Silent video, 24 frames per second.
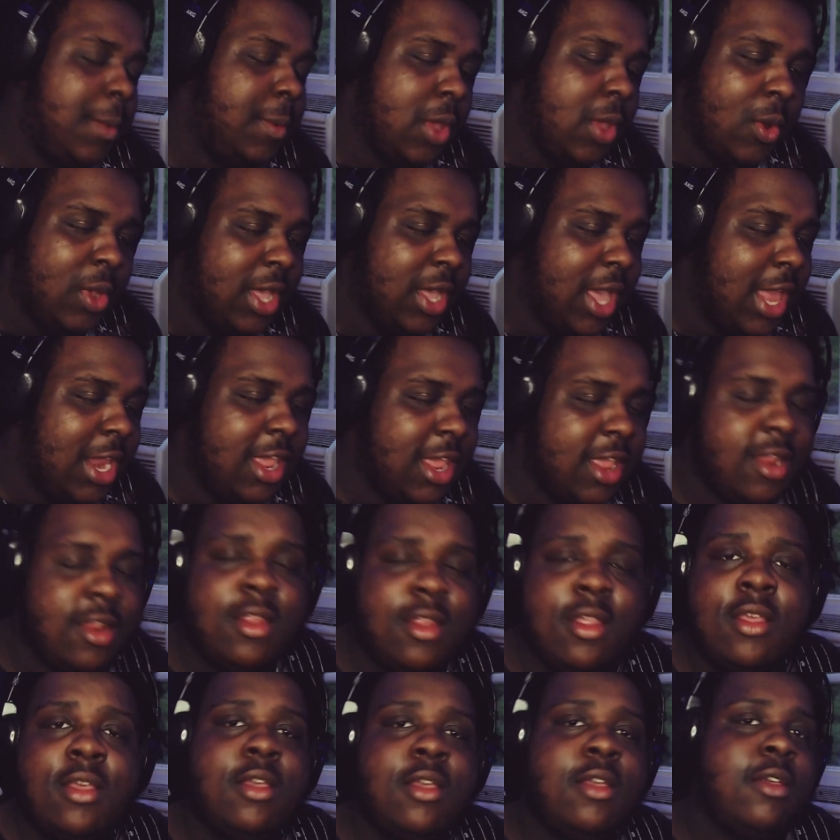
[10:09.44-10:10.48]
going at it,
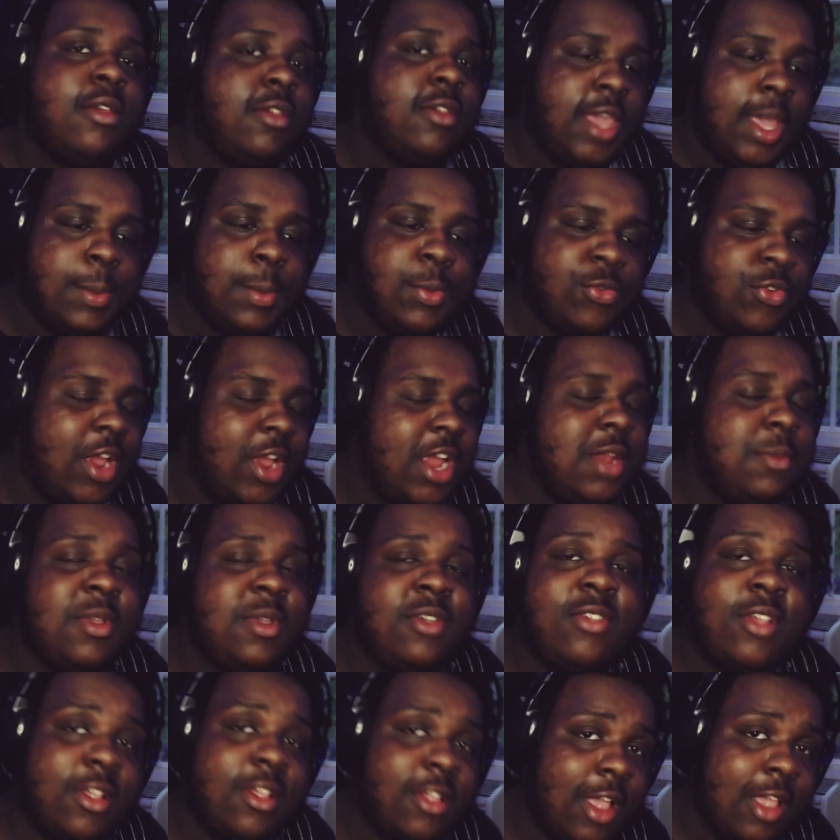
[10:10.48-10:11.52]
keep trying to be
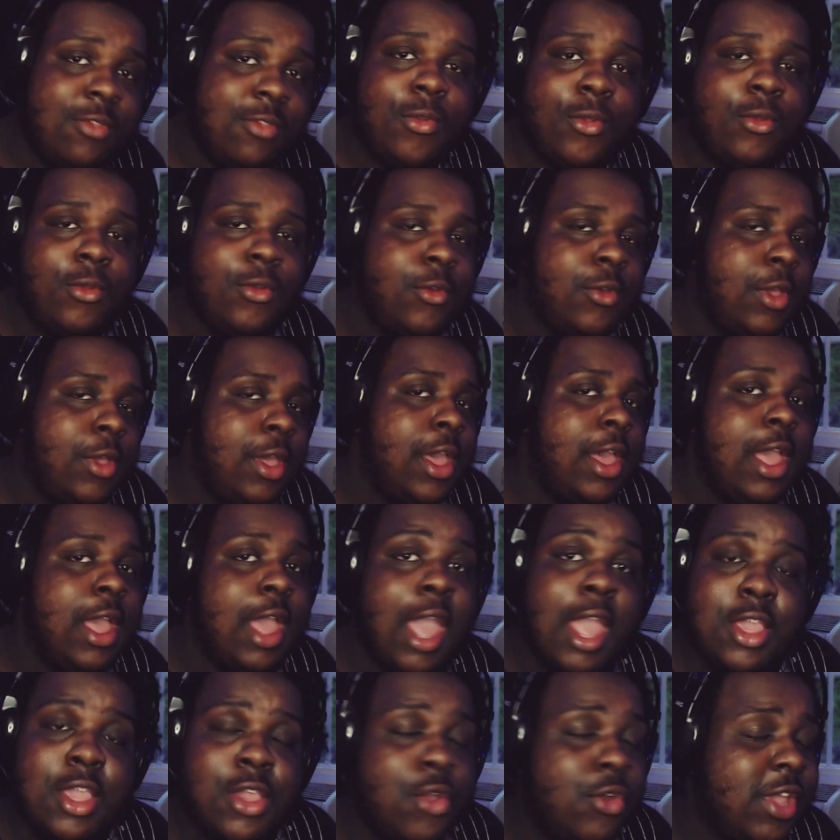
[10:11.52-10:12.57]
successful,
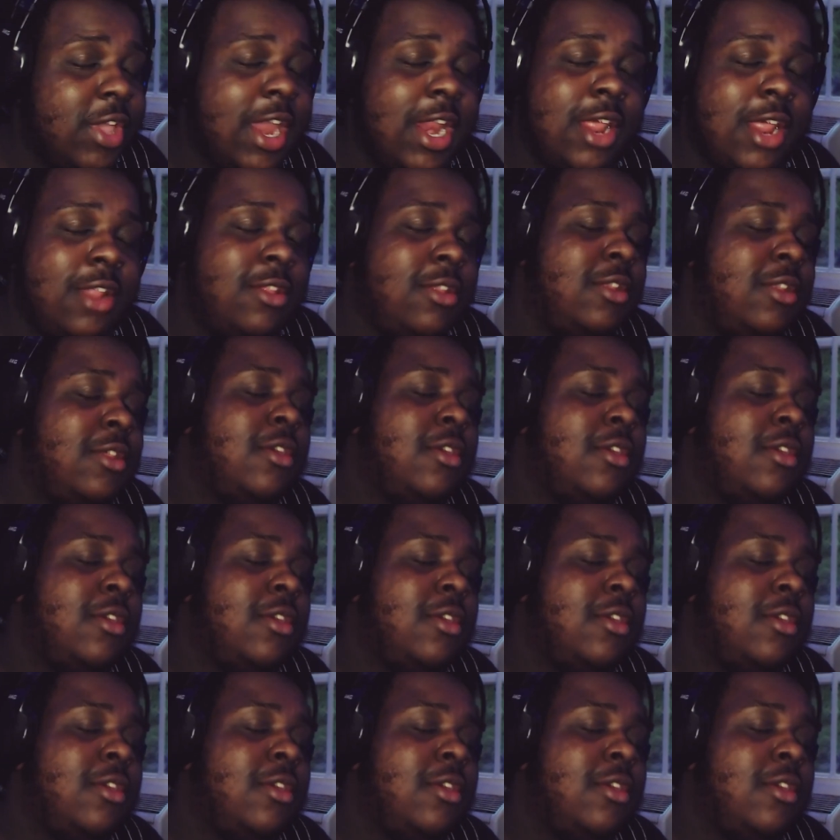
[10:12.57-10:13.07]
and you'll get it.